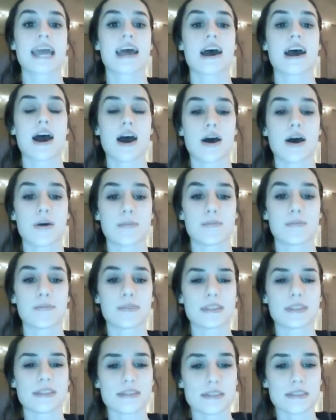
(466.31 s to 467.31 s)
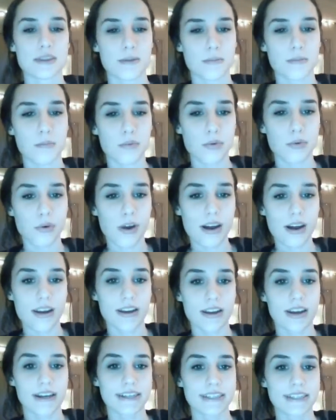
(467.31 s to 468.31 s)
the
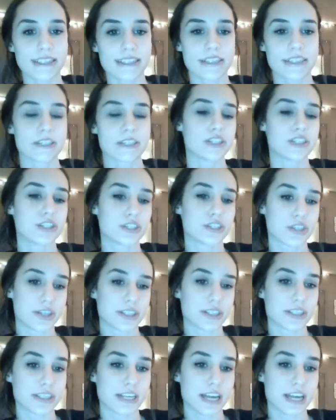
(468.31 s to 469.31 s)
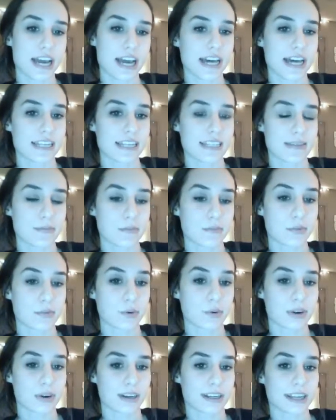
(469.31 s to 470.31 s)
product is just as
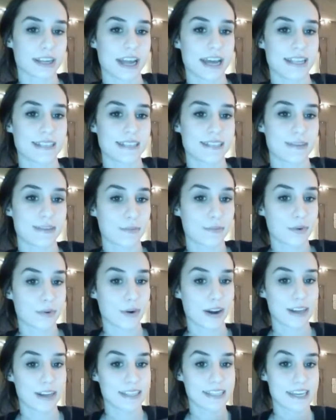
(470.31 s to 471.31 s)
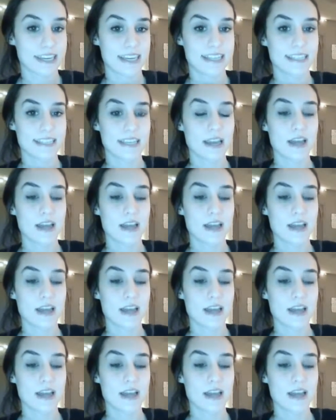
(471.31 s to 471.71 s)
important as the process.